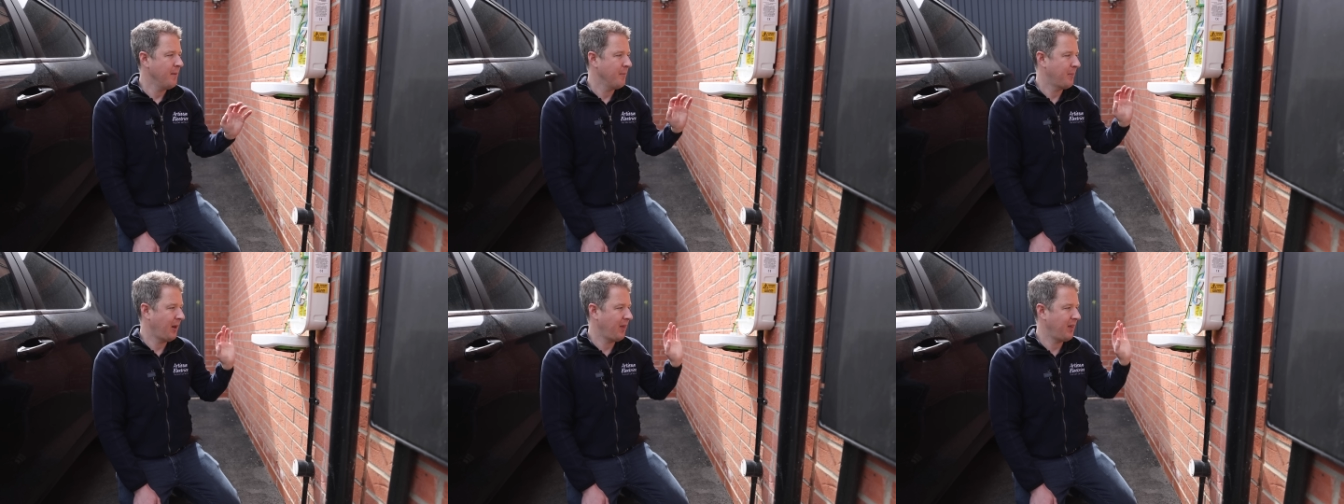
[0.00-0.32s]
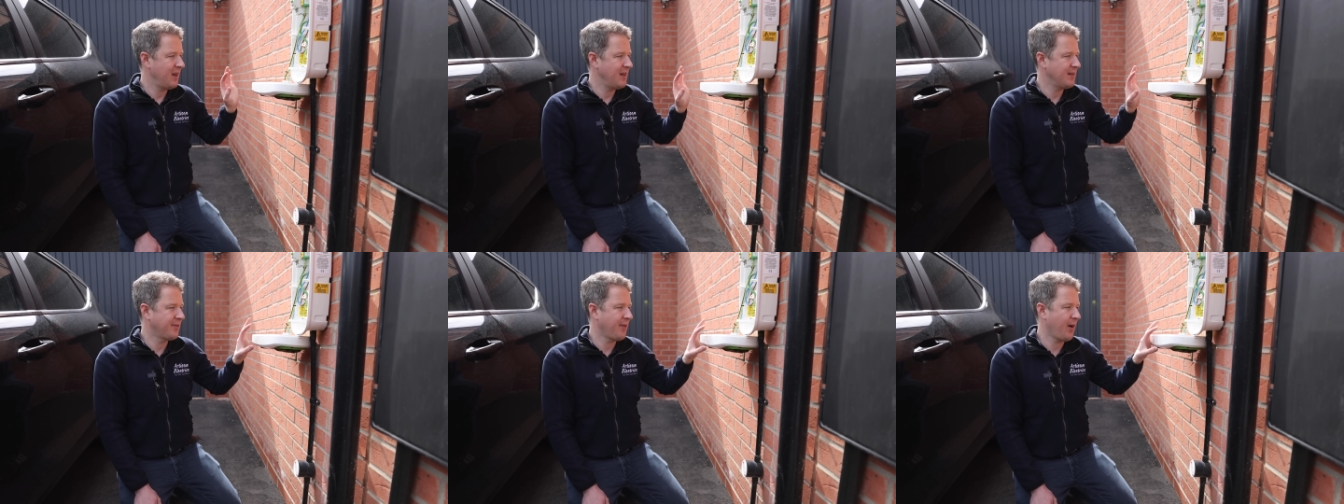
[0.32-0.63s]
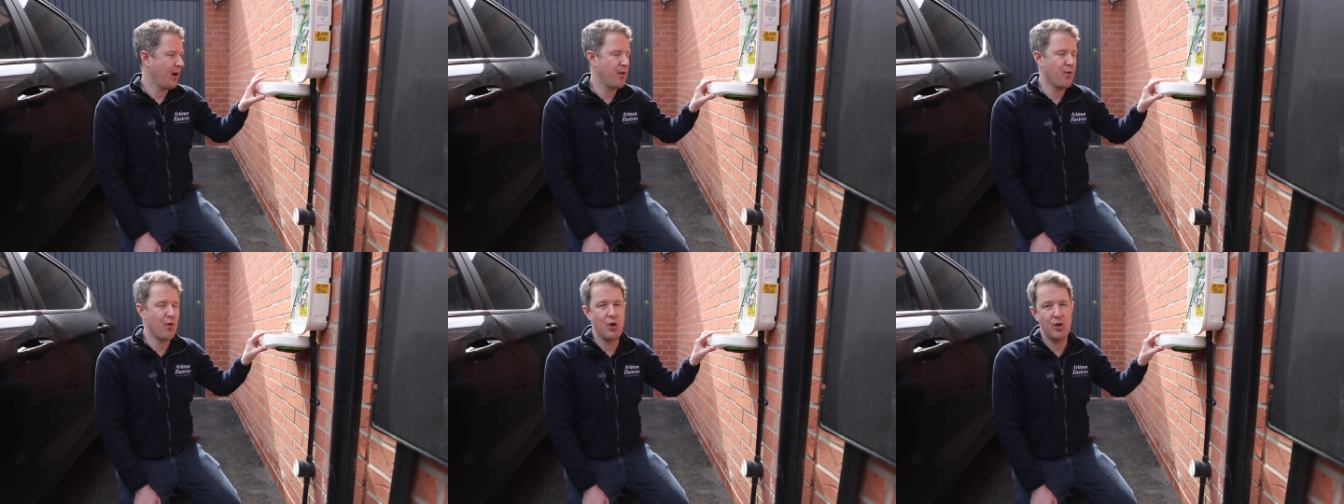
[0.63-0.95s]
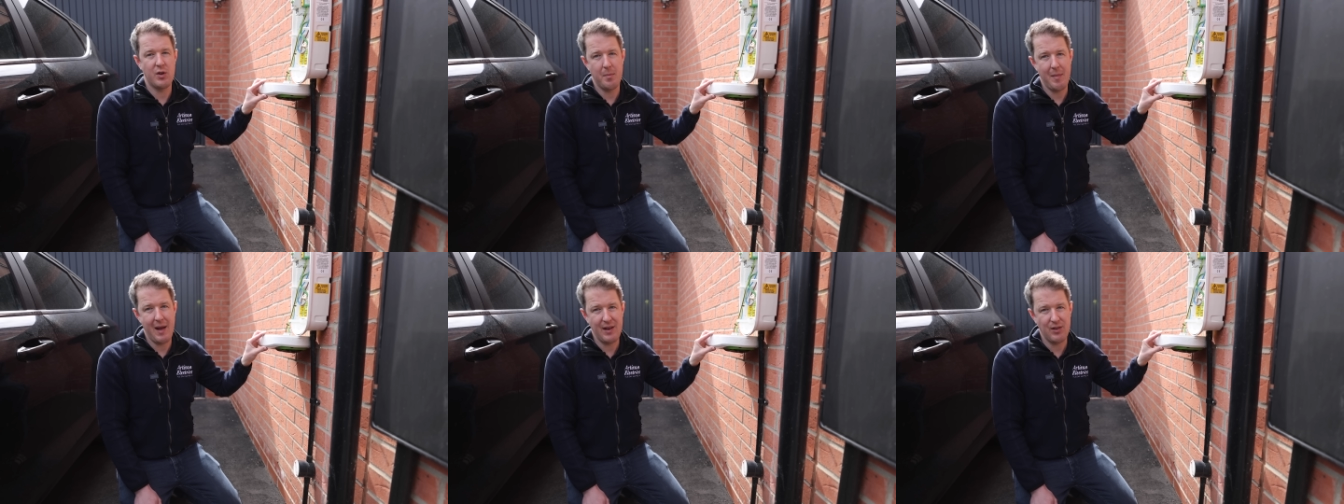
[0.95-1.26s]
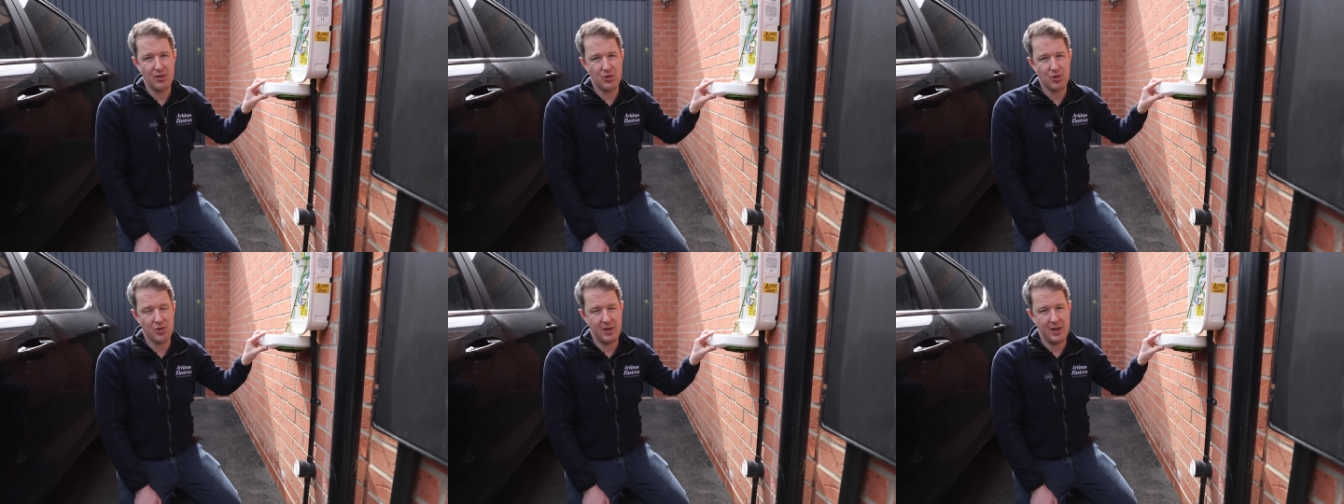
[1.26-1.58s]
but these very
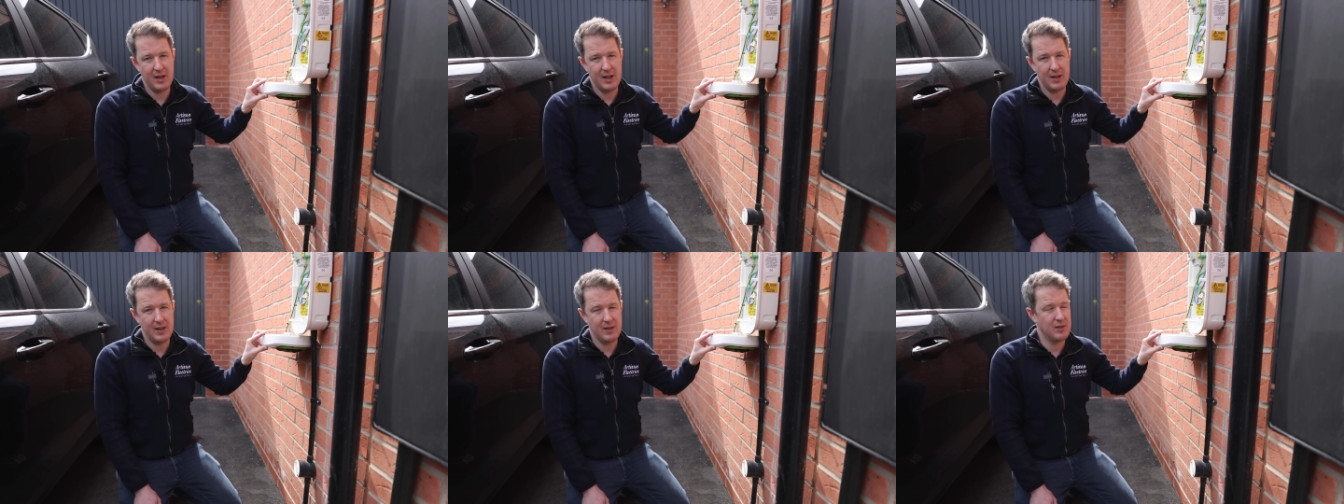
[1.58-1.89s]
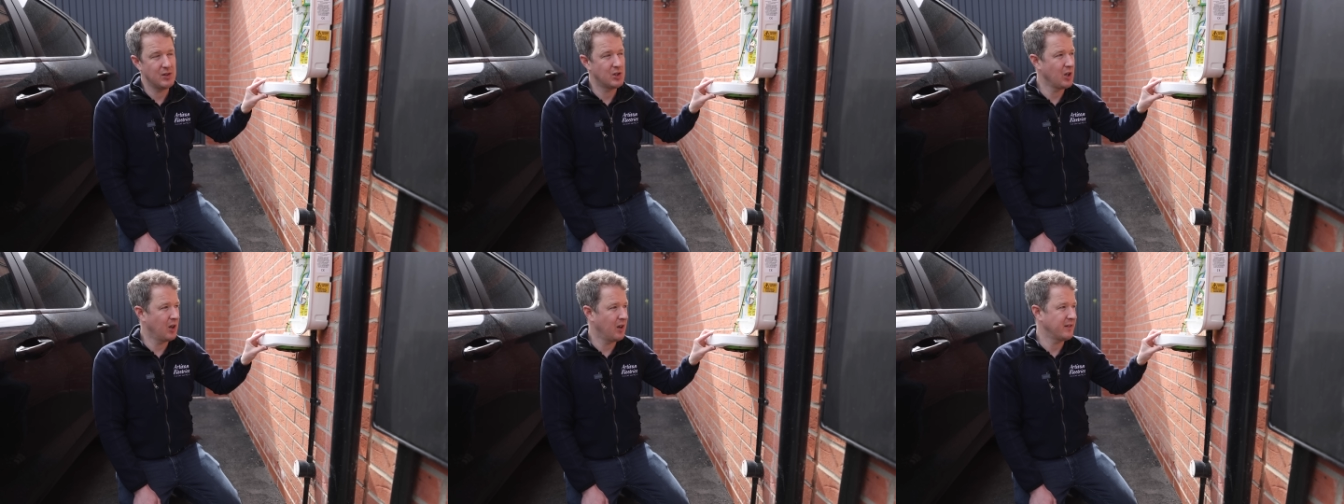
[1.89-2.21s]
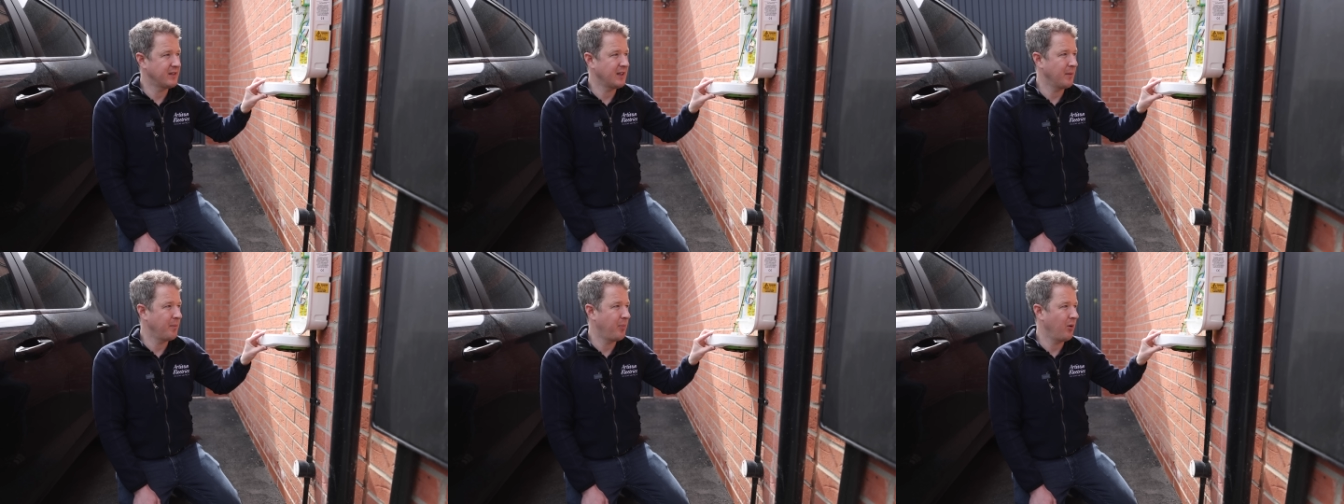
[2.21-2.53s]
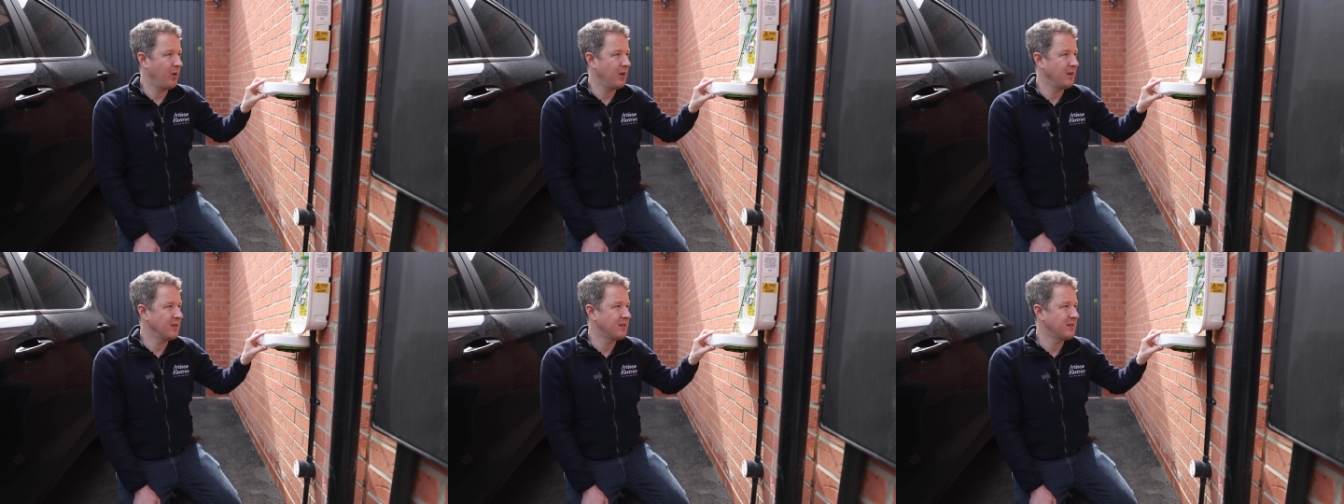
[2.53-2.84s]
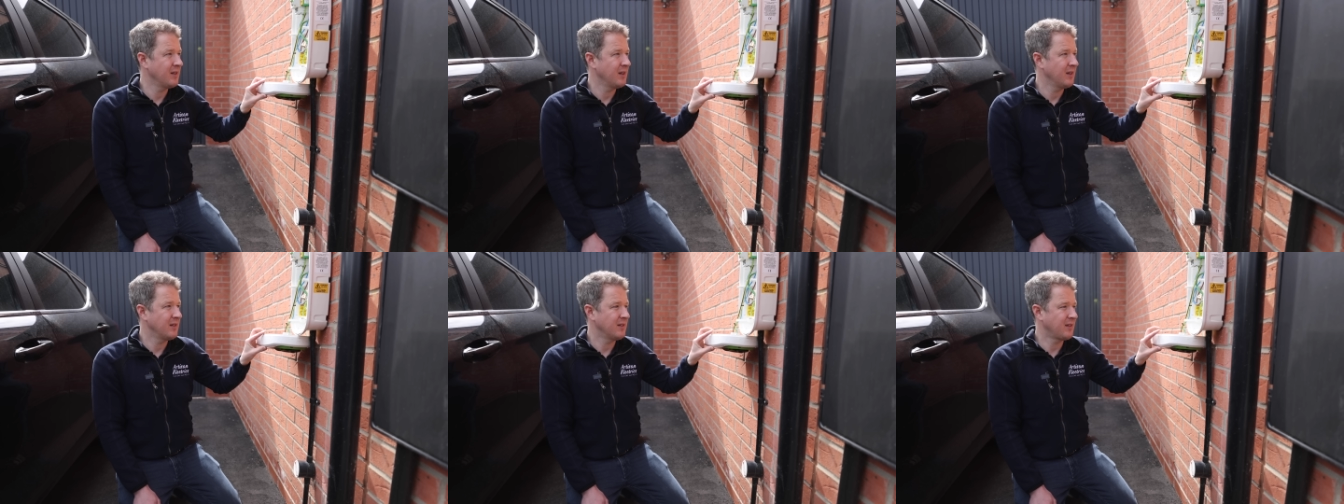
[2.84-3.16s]
rudimentary charging
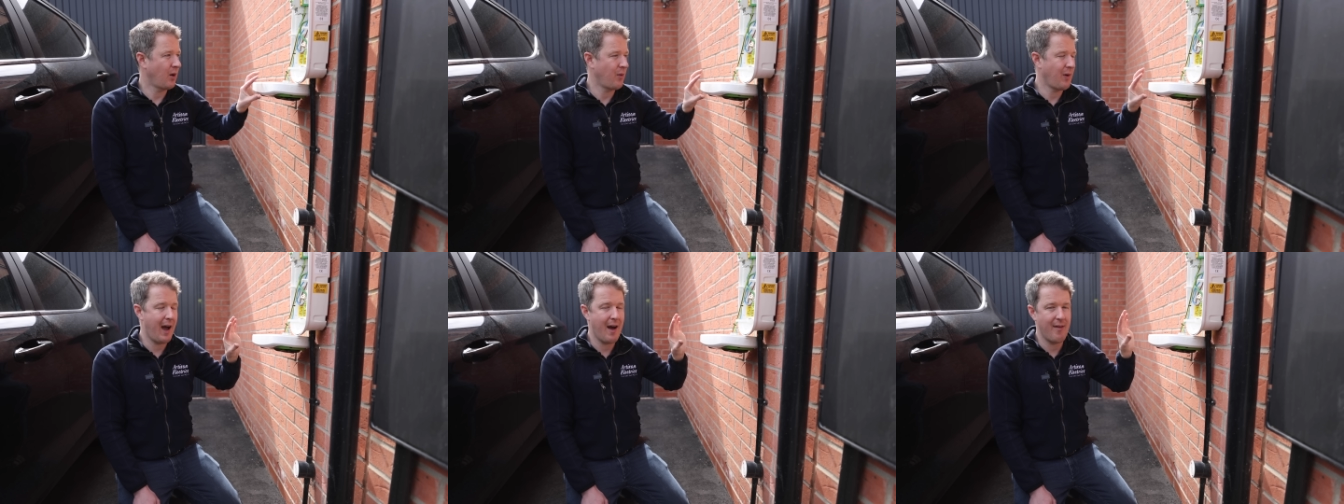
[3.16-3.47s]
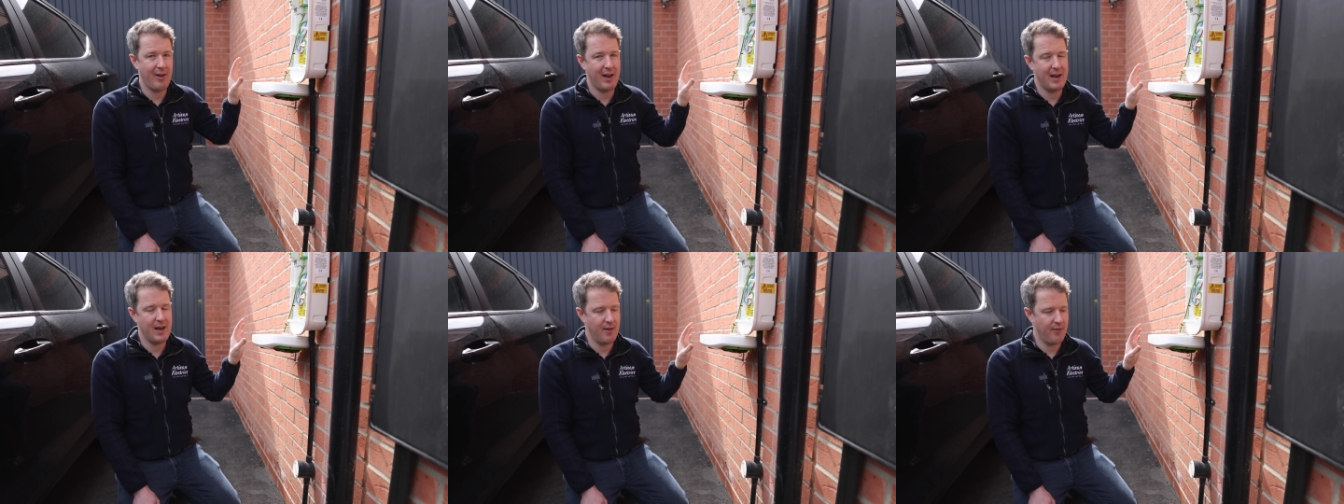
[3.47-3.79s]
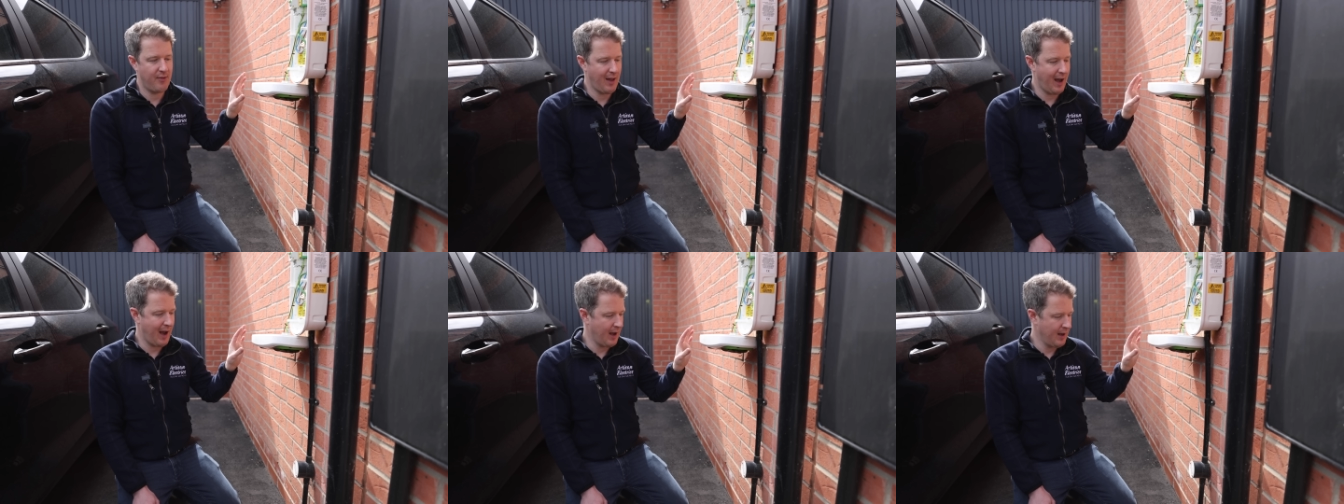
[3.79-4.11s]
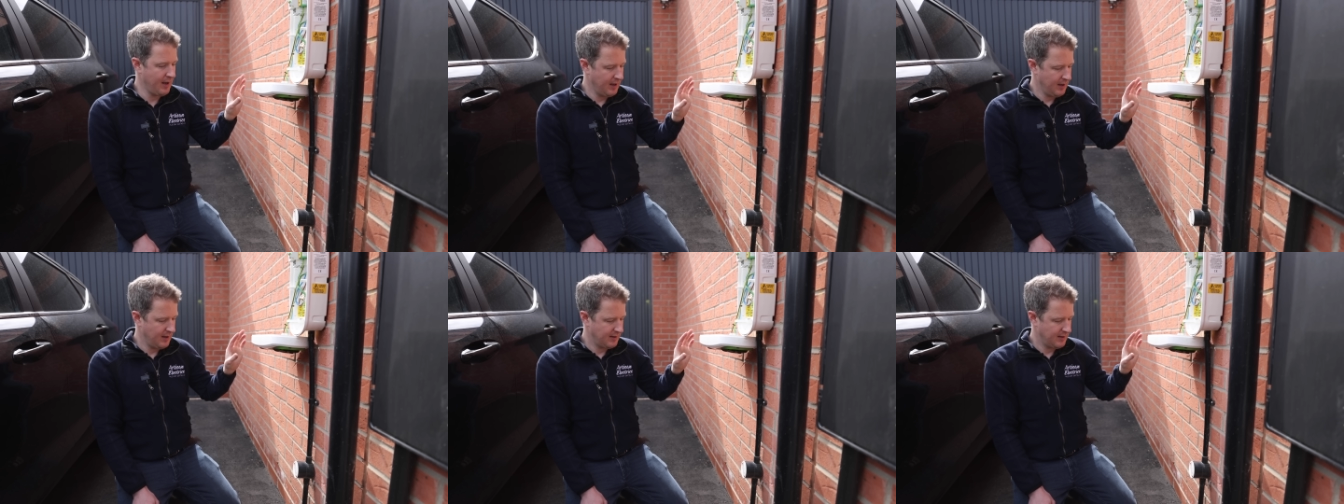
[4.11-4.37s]
points don't have any of that.